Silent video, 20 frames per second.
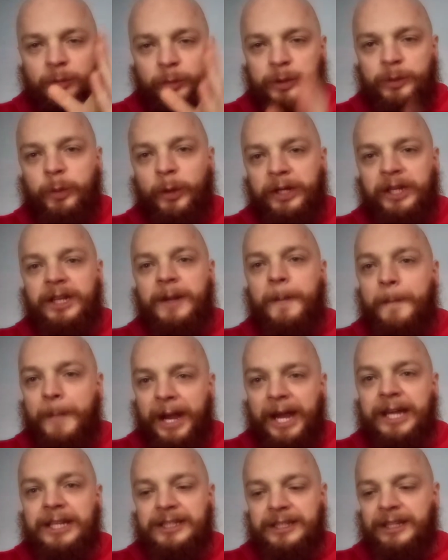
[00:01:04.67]
was one of the
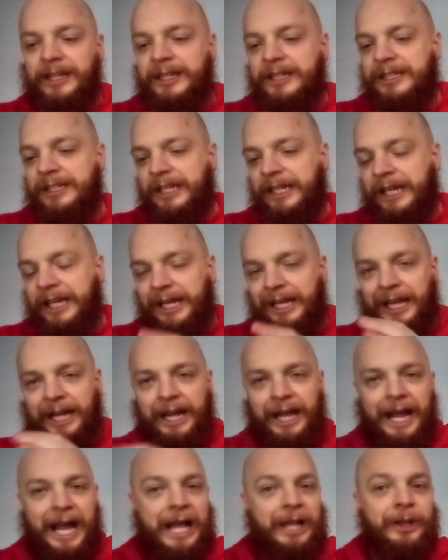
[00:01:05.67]
best things.
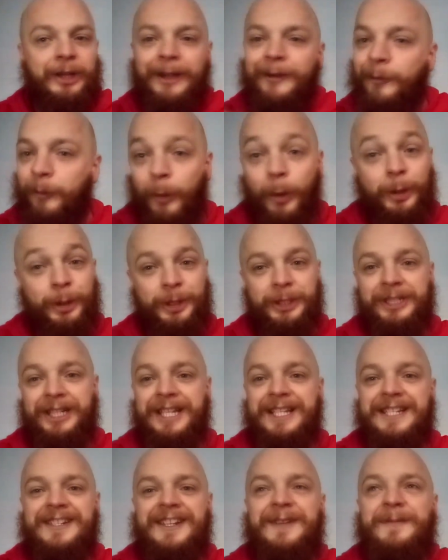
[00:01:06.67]
I love watching
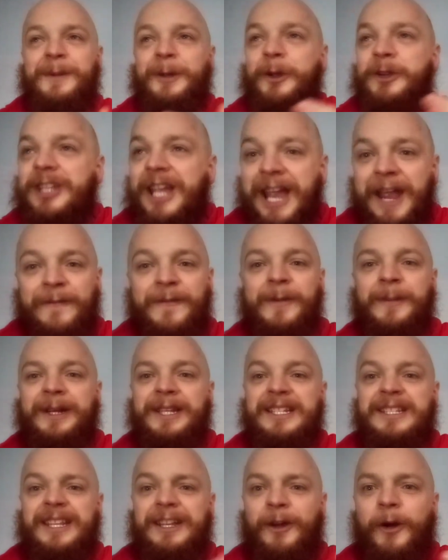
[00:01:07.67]
this, right, because
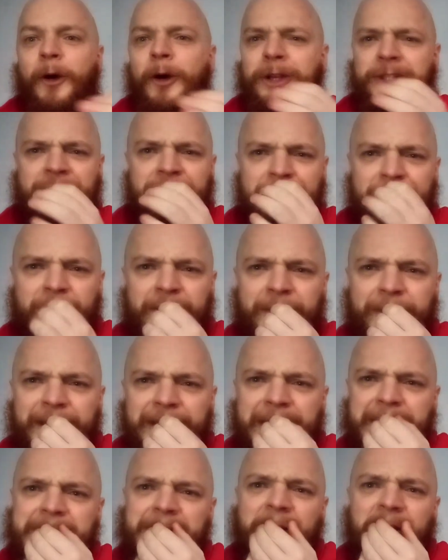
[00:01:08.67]
everybody's like, Austin's going to win
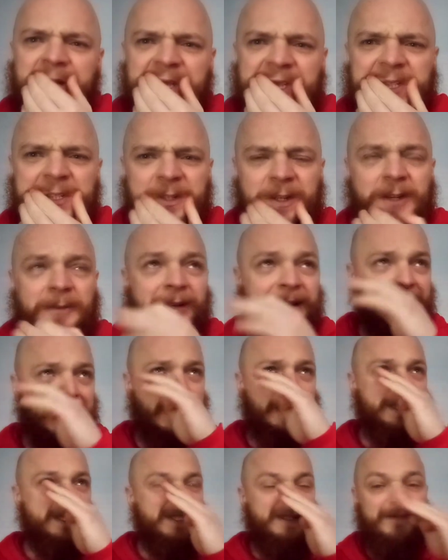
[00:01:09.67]
this, Austin's going to win
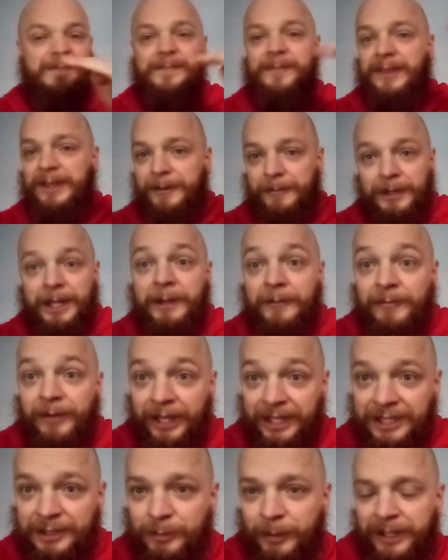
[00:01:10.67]
this. Then
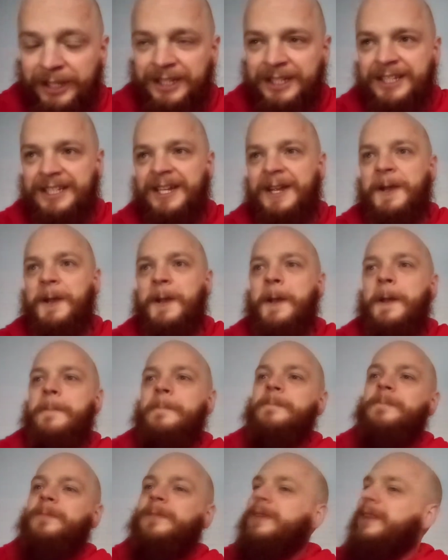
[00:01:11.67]
Vince wins.
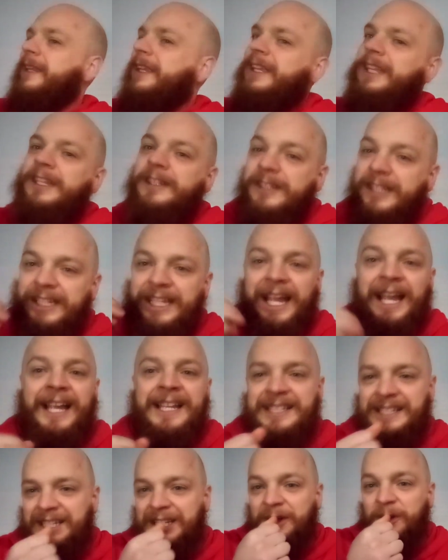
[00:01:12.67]
The
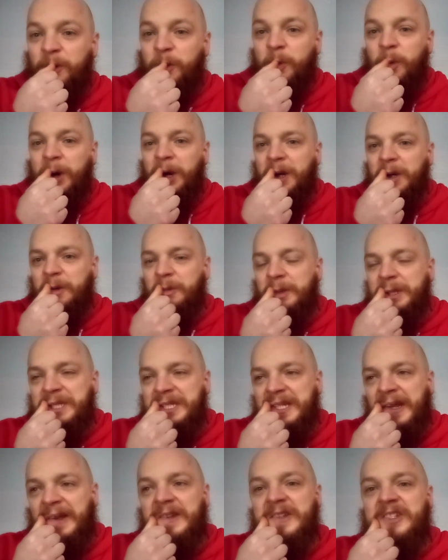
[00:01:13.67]
guy's heel work
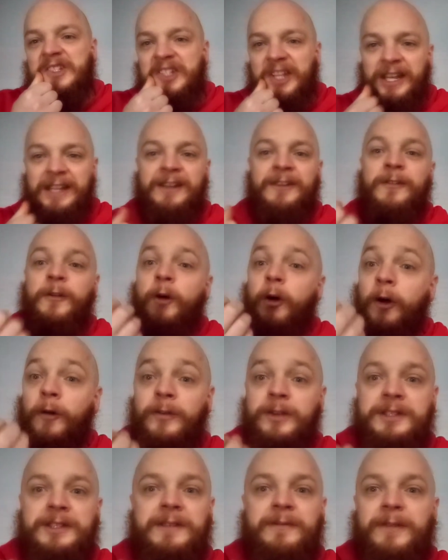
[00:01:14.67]
was insane.
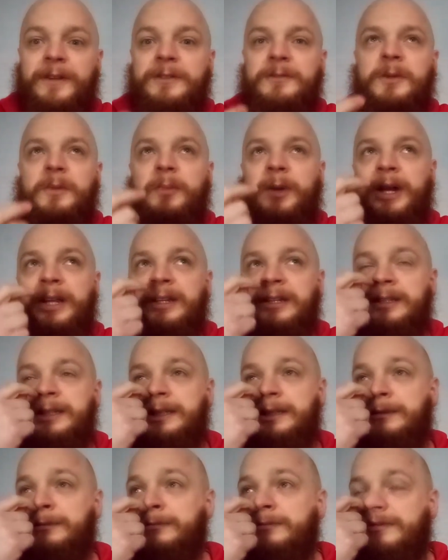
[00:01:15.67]
Obviously, Vince McMahon
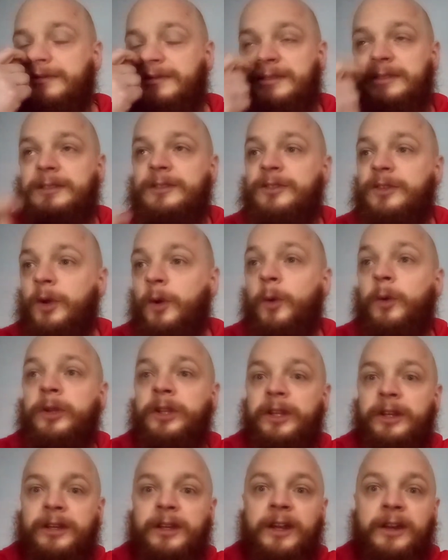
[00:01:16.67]
is the owner
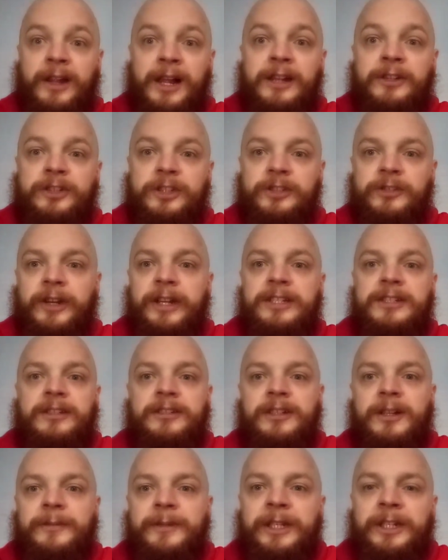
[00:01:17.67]
of the largest wrestling
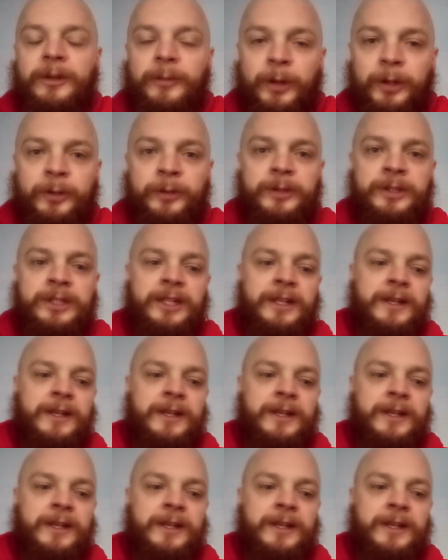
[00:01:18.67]
company in the world.